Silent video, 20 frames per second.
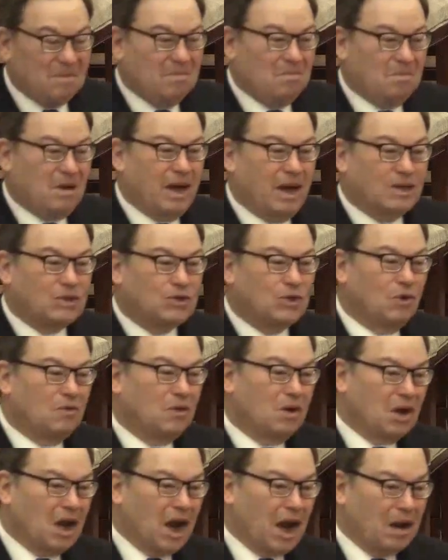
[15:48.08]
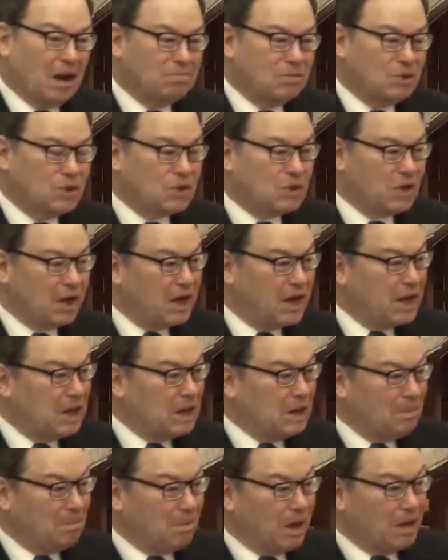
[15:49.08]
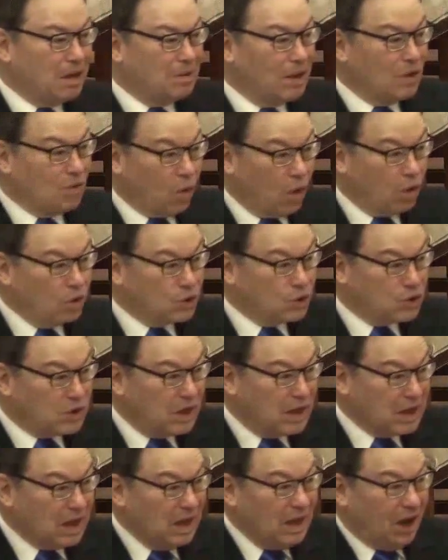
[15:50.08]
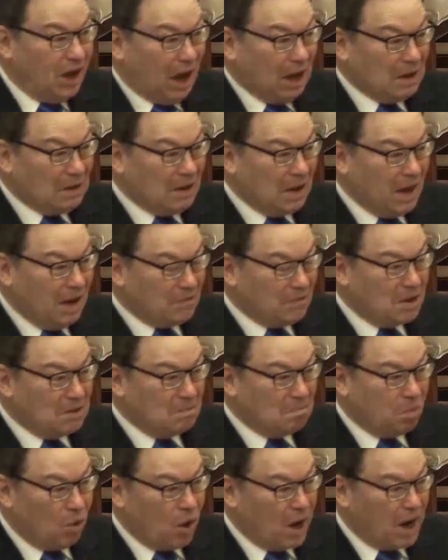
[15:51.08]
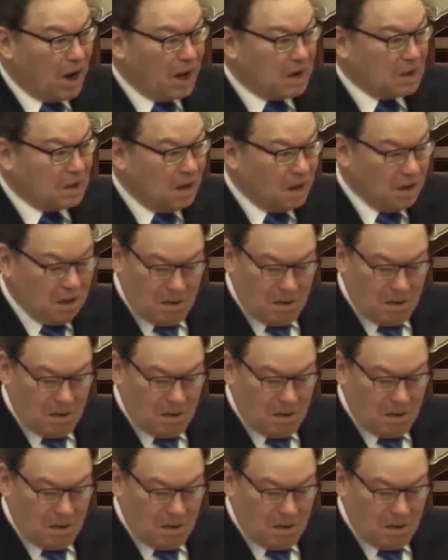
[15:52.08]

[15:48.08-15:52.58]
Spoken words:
Passover lamb slain, maybe roasting, unleavened bread,